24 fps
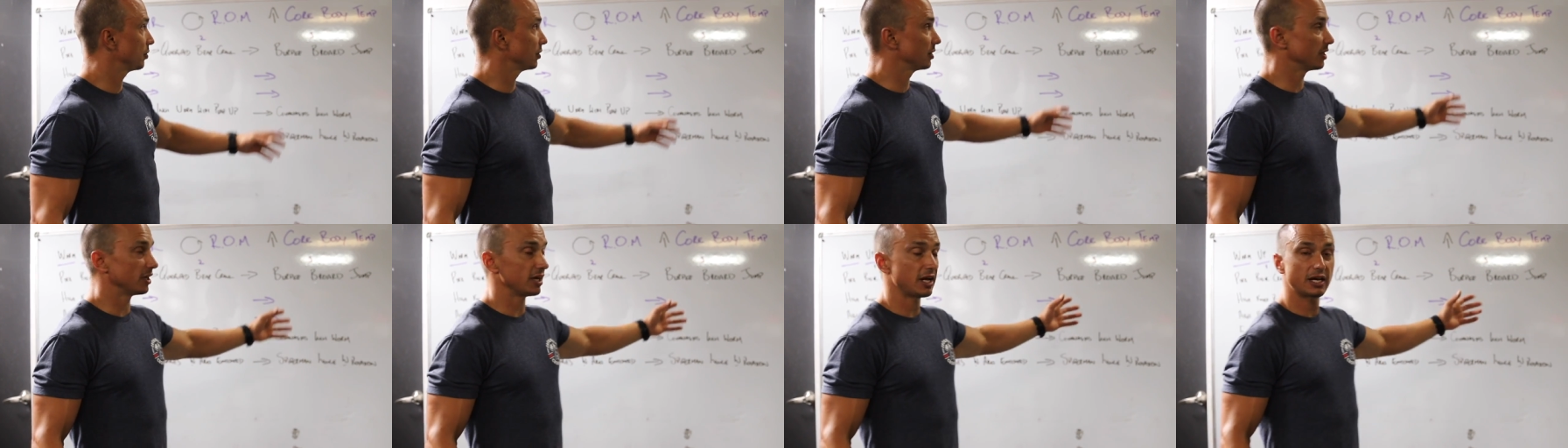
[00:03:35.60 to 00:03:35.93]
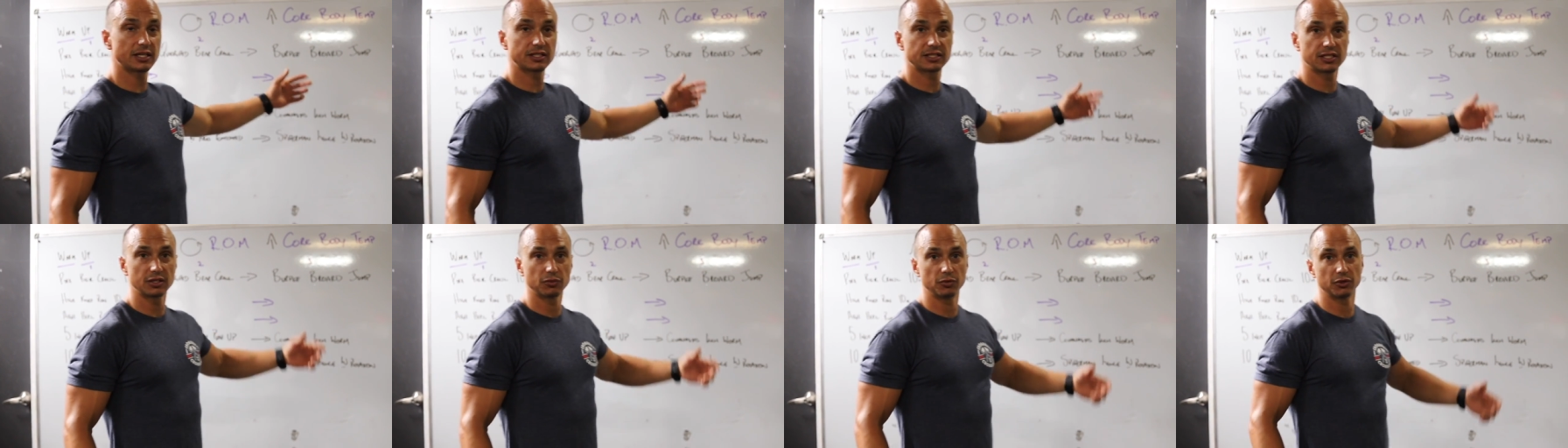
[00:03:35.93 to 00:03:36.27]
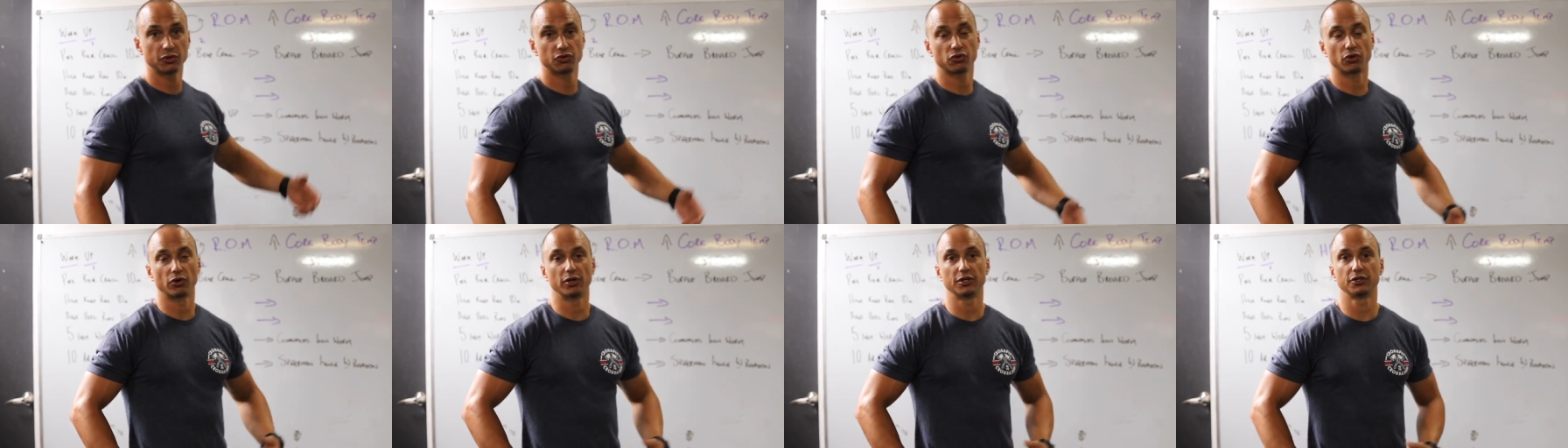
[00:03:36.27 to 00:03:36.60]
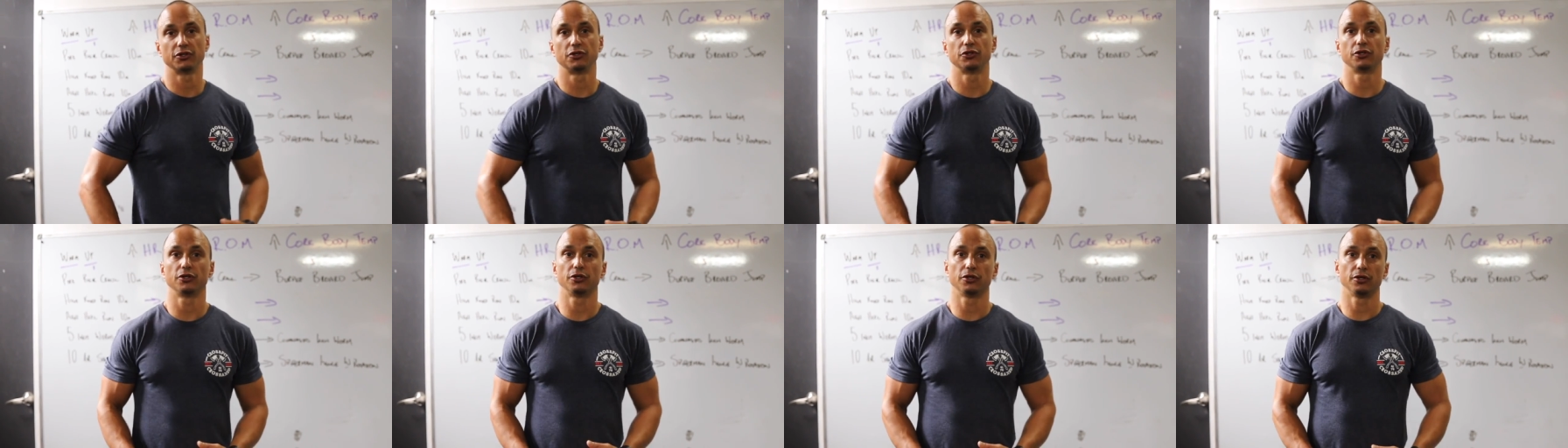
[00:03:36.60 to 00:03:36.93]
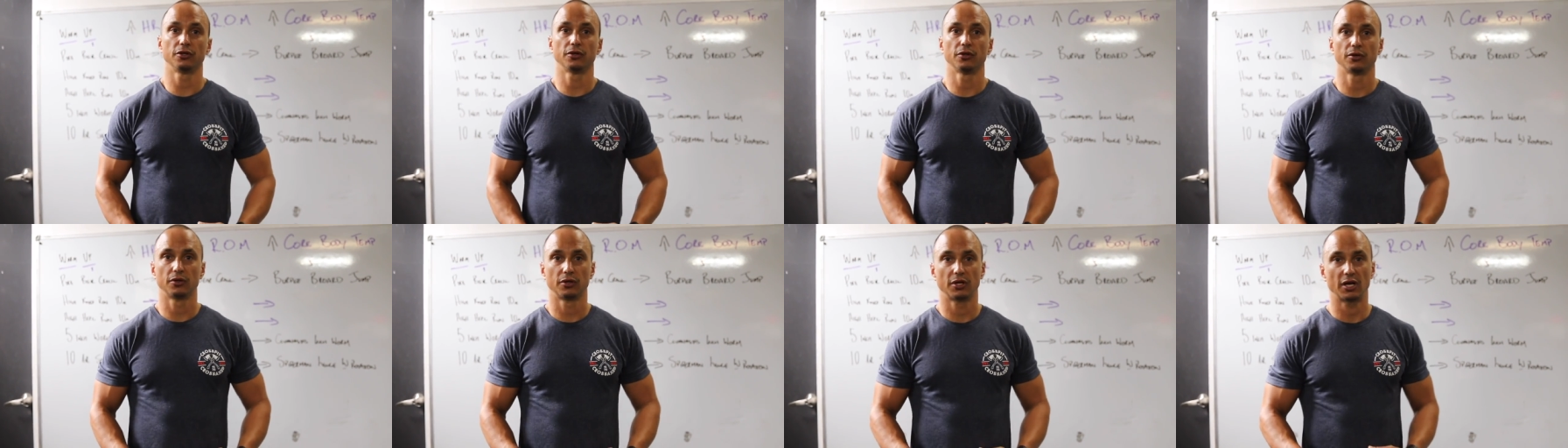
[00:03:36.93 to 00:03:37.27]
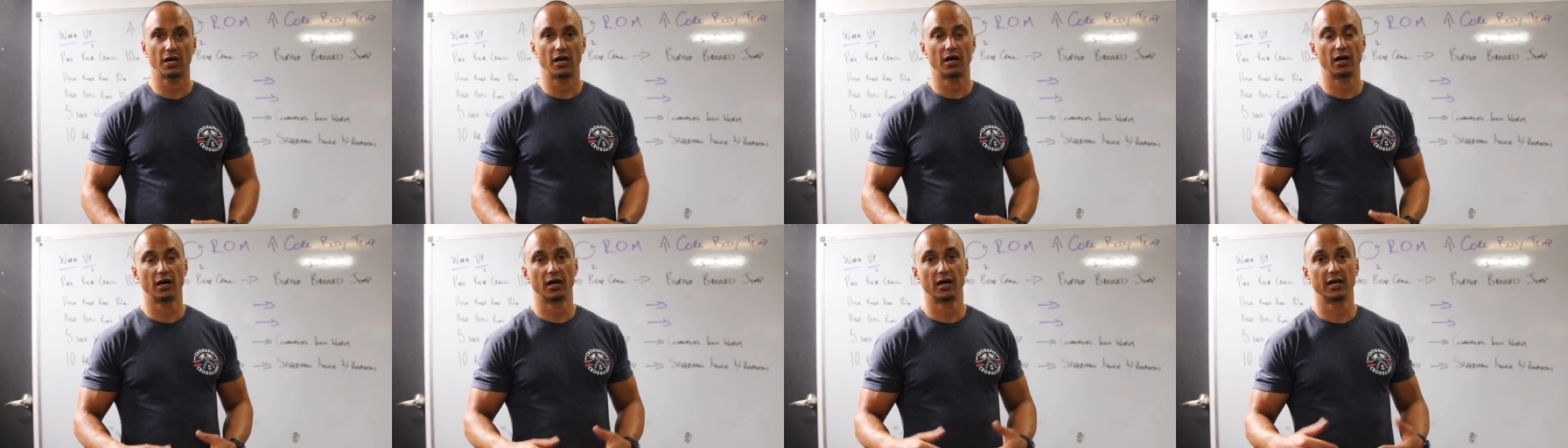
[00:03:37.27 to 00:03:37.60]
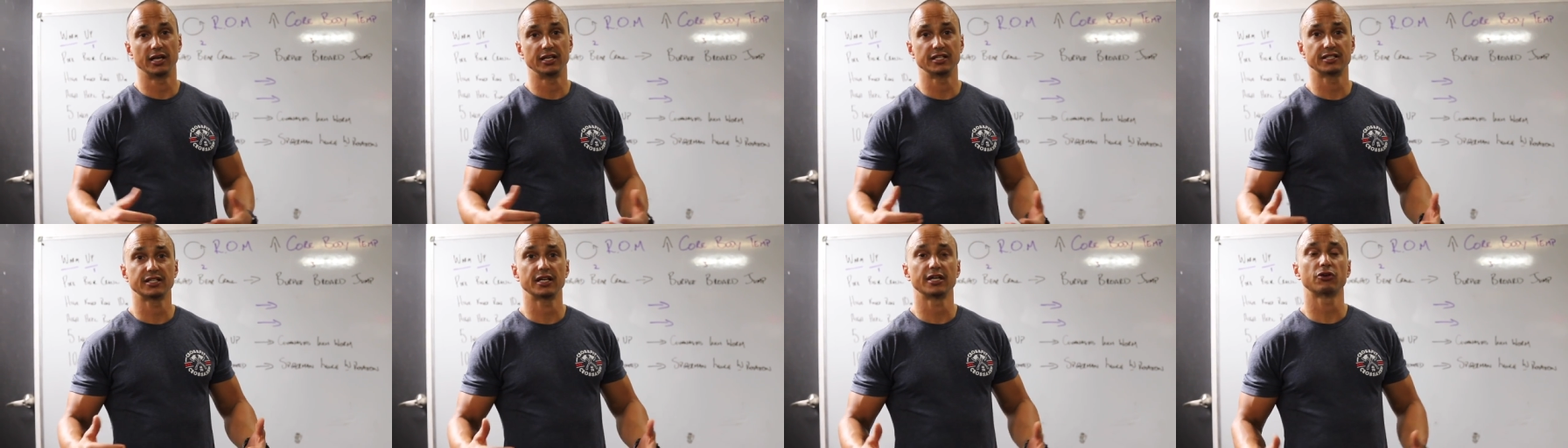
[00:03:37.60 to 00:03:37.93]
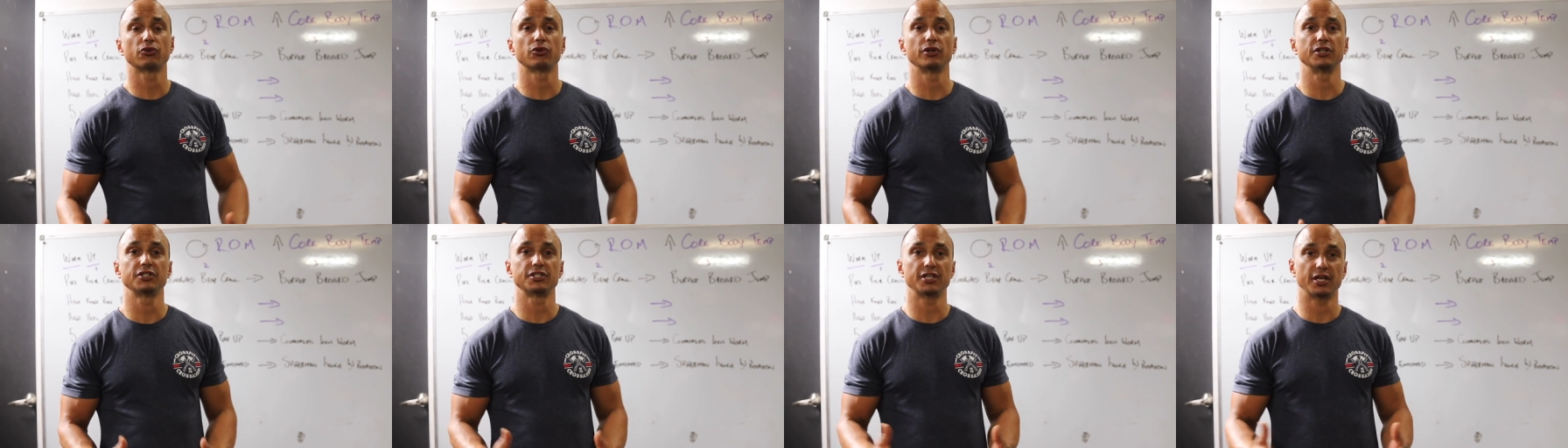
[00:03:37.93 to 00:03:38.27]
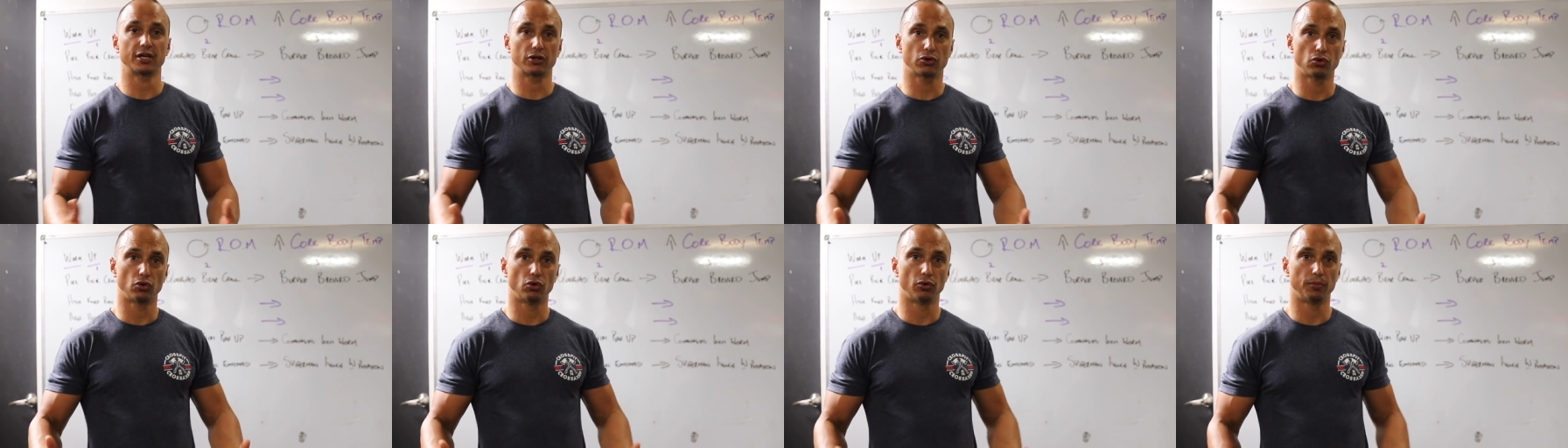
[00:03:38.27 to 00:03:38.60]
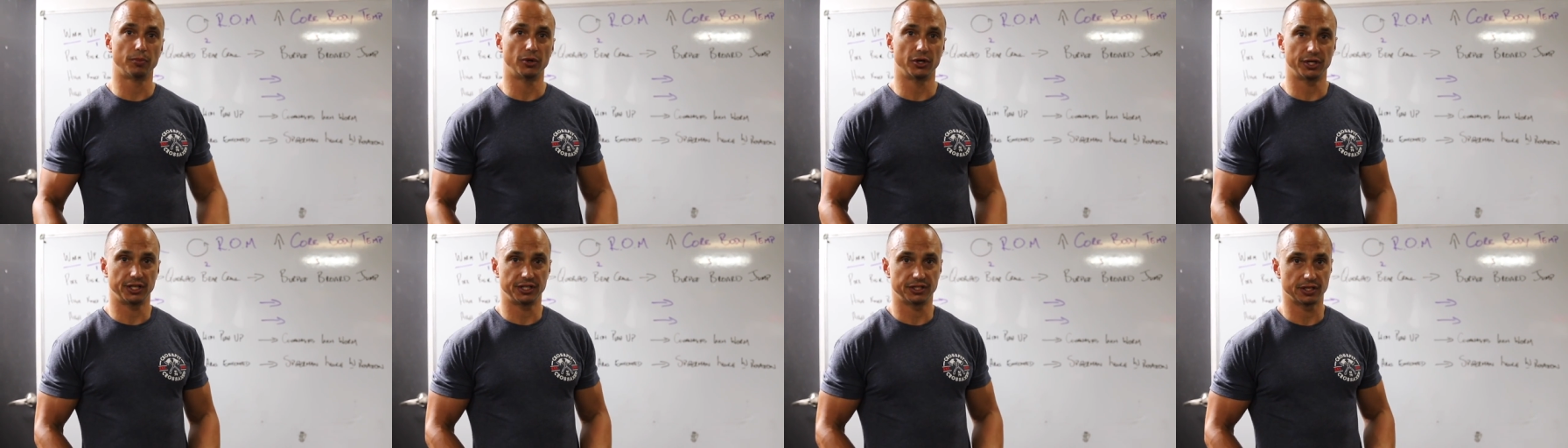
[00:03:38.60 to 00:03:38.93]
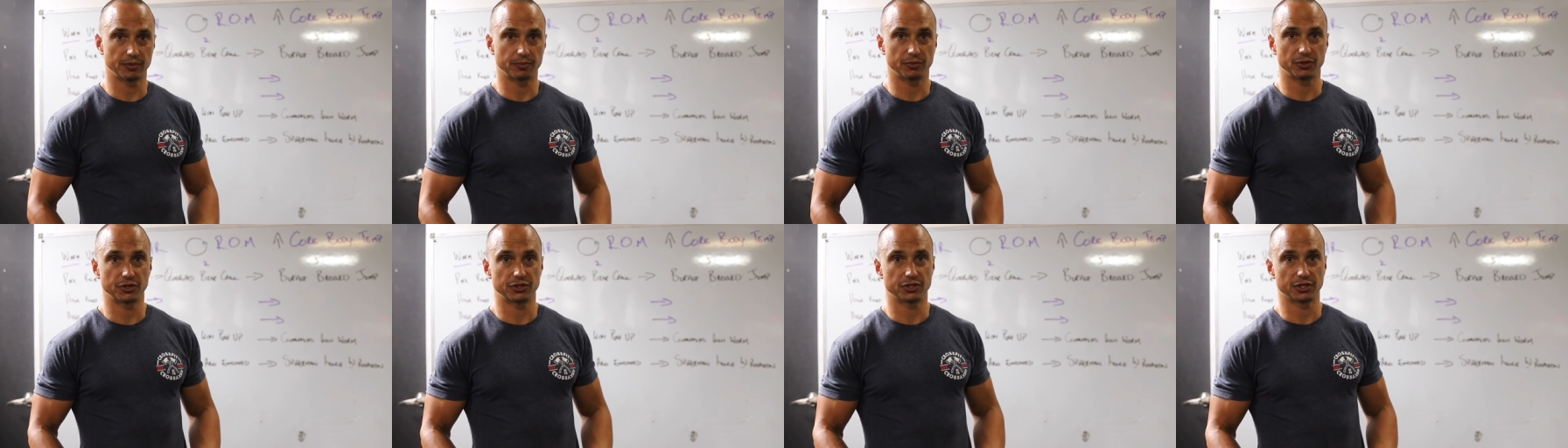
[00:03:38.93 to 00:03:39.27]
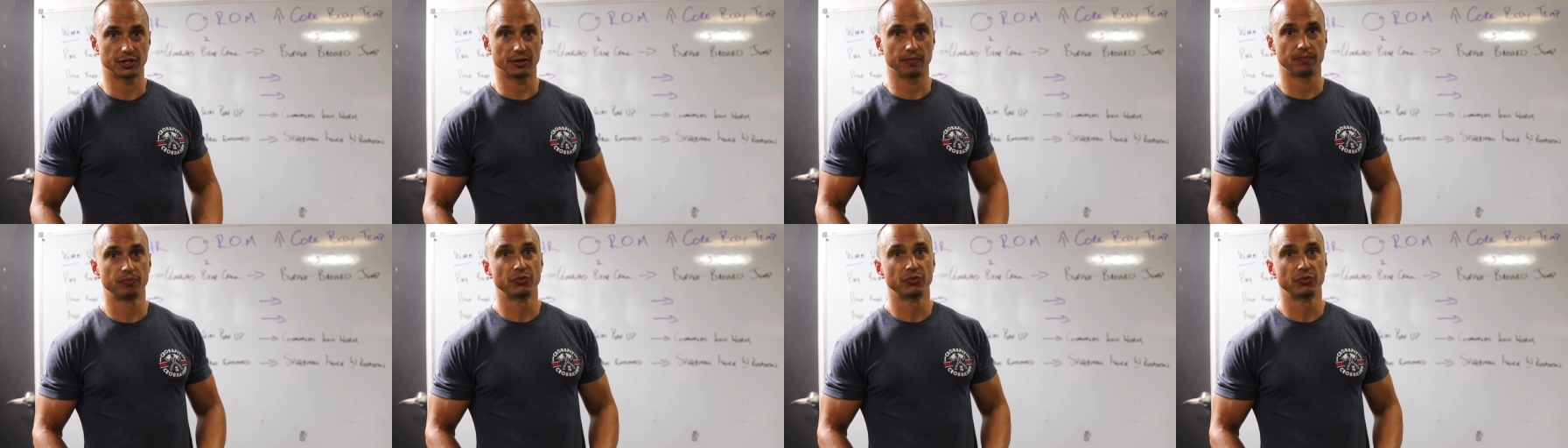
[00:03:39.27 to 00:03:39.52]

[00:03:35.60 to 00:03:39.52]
the last thing we're trying to do is increase our core body temperature.